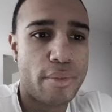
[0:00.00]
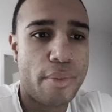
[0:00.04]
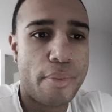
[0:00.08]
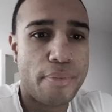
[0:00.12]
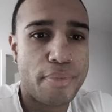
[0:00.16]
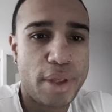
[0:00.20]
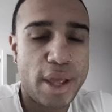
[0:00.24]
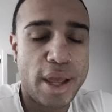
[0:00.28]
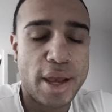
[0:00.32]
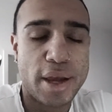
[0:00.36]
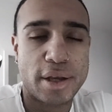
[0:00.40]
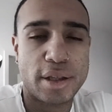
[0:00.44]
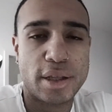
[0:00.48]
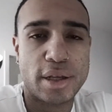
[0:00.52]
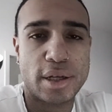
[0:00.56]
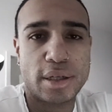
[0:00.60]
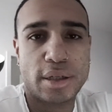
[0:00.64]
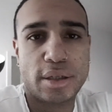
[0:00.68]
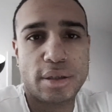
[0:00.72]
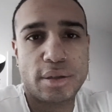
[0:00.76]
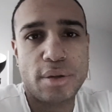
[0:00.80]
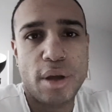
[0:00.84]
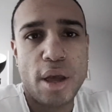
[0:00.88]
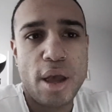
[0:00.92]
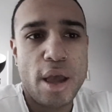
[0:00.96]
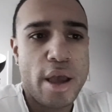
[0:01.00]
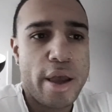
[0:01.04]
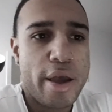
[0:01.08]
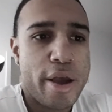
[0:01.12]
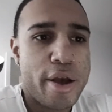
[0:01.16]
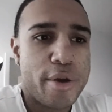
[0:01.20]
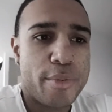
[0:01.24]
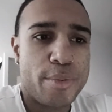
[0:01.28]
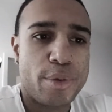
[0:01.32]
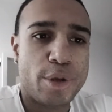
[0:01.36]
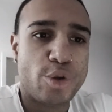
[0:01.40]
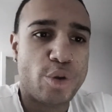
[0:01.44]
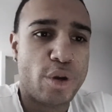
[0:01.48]
like
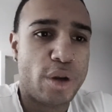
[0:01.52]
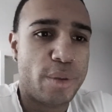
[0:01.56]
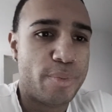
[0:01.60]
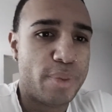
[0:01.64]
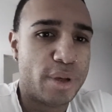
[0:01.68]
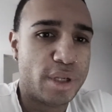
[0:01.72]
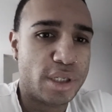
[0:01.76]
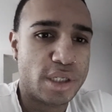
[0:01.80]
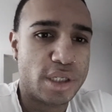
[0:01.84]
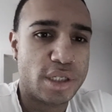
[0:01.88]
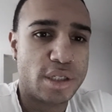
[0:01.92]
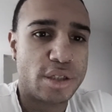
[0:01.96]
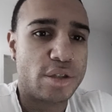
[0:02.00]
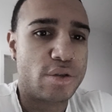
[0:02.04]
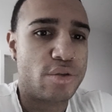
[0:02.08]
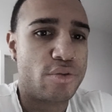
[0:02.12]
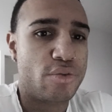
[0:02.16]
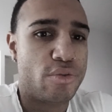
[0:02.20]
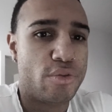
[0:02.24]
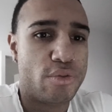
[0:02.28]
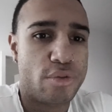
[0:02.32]
between business